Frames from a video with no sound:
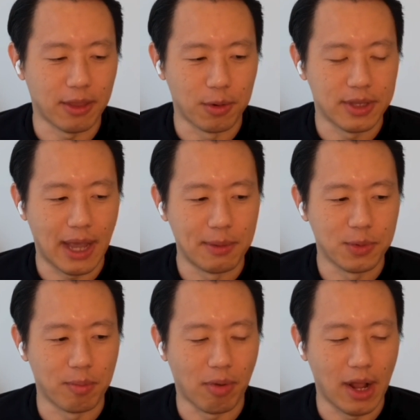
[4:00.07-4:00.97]
were times
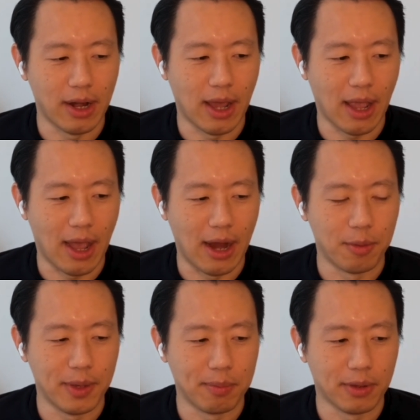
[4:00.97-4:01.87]
when Brian and I
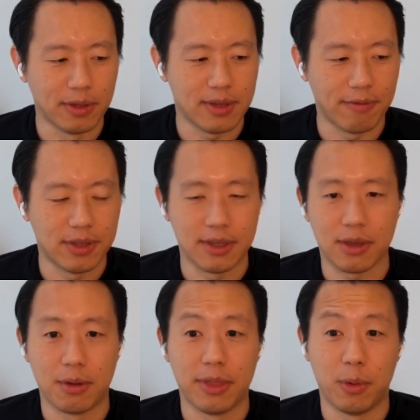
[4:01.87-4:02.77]
hired people in San
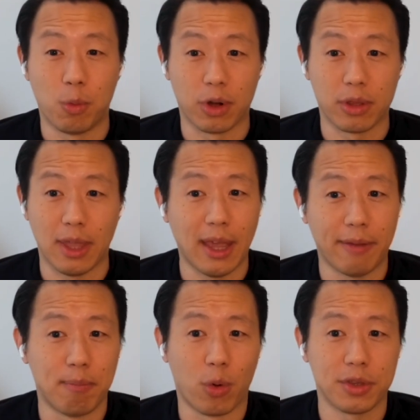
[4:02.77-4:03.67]
Francisco and they
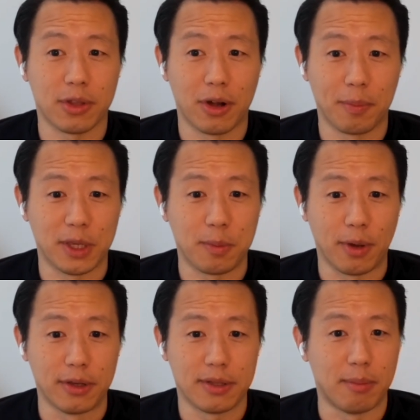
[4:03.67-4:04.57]
had more startup
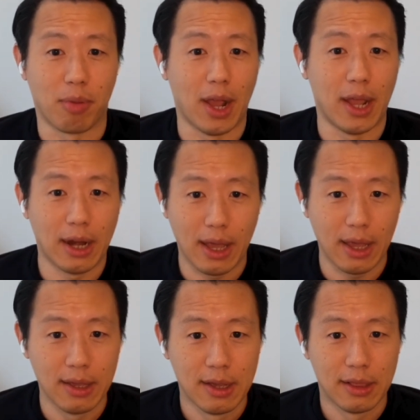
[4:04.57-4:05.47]
experience than Brian and
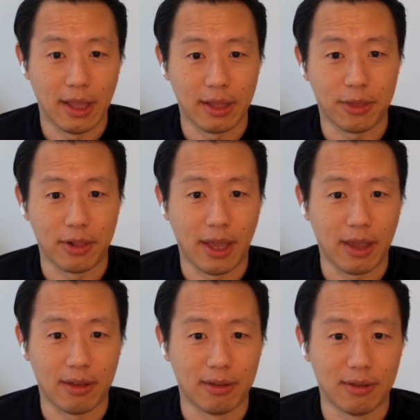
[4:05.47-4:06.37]
I. Like, they're like,
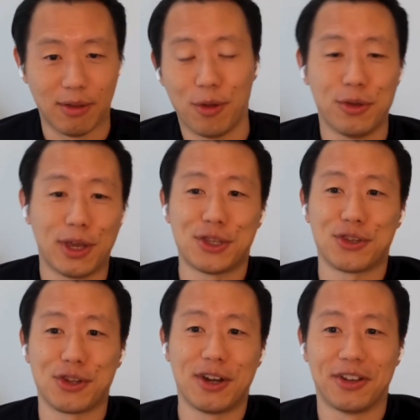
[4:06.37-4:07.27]
oh, you guys are
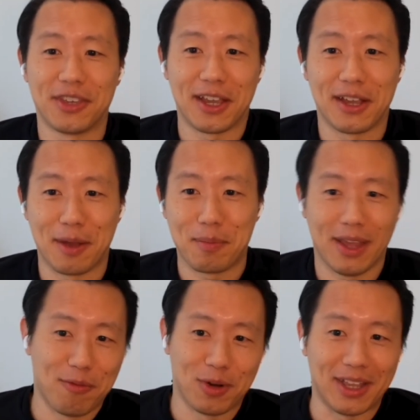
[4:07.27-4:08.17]
starting your second company.
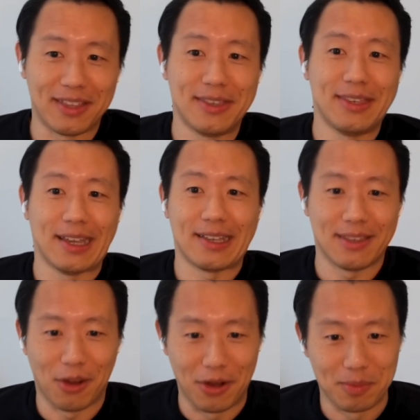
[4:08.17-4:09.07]
I've worked at 6
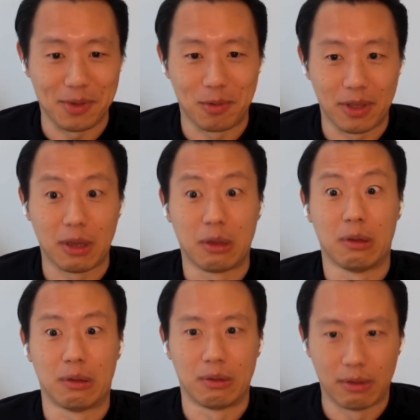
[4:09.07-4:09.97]
startups. And we're like,
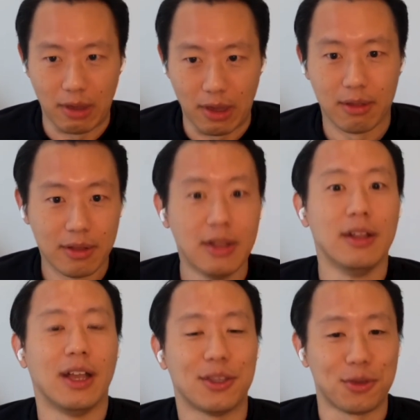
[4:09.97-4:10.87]
oh, okay.
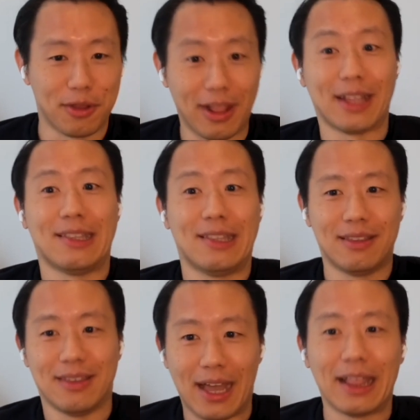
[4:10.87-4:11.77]
And so they're like
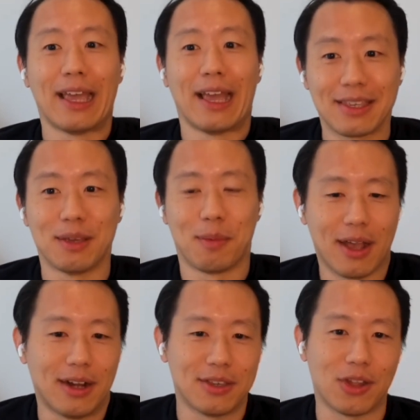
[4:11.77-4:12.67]
telling us about
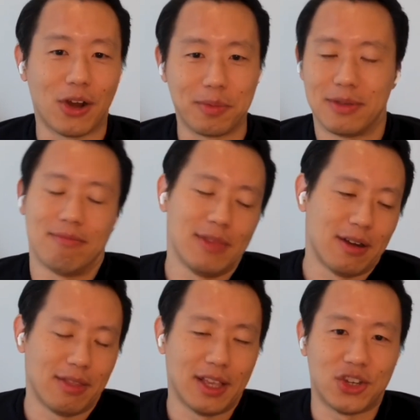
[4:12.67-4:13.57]
kind of startups, and
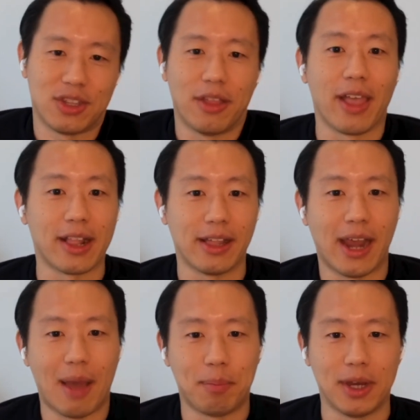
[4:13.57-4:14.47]
that's just unlikely to
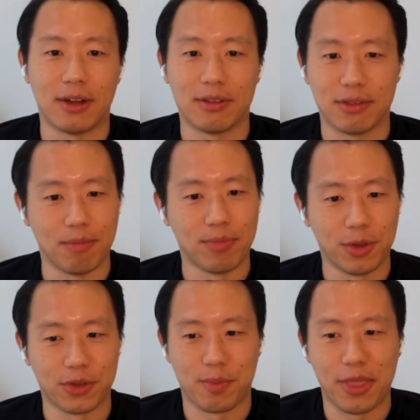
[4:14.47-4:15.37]
happen here. So
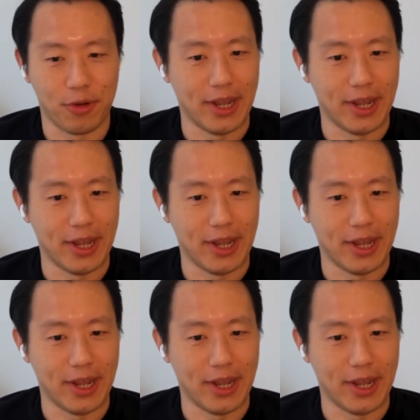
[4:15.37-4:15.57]
those are my 3.